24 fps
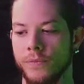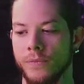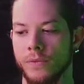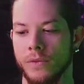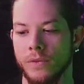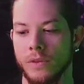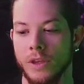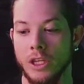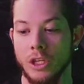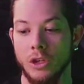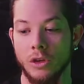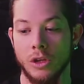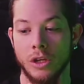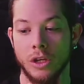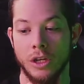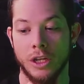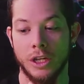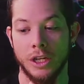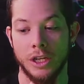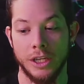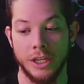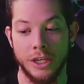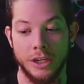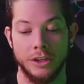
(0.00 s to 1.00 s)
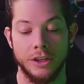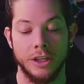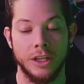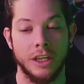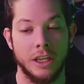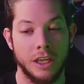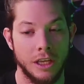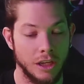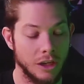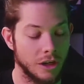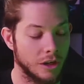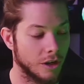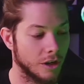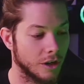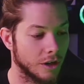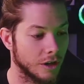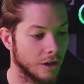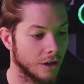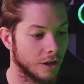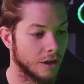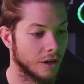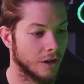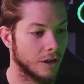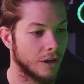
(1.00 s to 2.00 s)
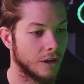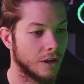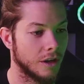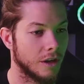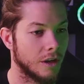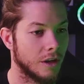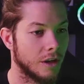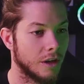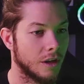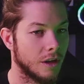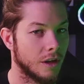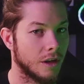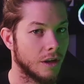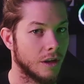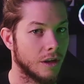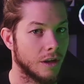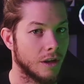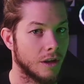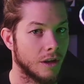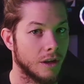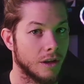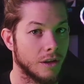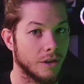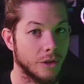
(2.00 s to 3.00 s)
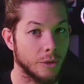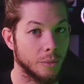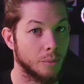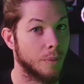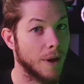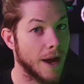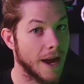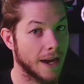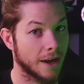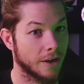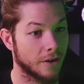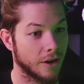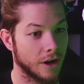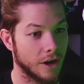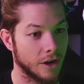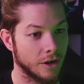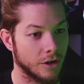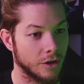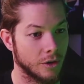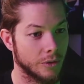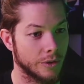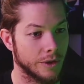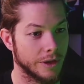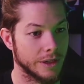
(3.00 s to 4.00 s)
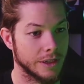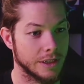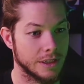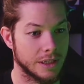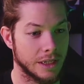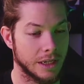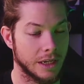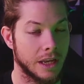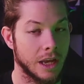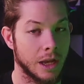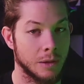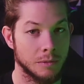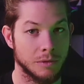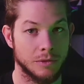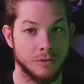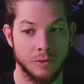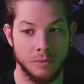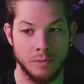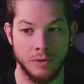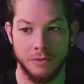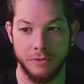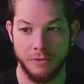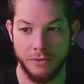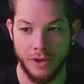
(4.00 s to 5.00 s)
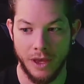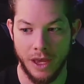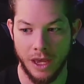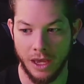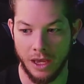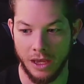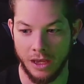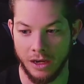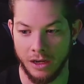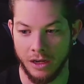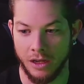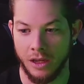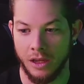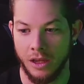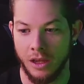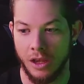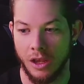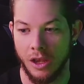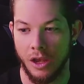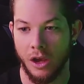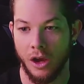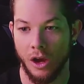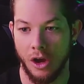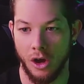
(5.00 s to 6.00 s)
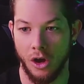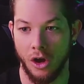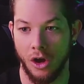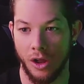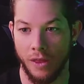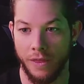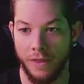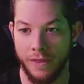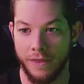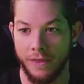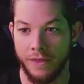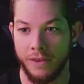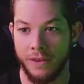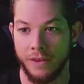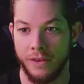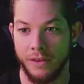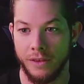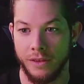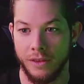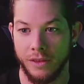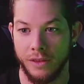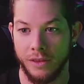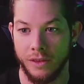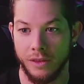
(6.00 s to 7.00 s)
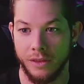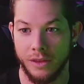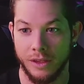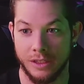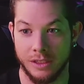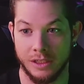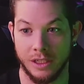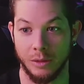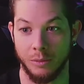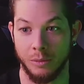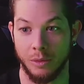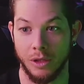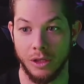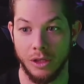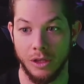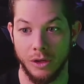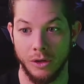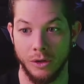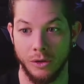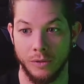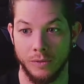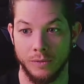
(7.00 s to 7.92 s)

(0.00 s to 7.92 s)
Then you can clearly hear the background noise that comes from the fan on the CPU.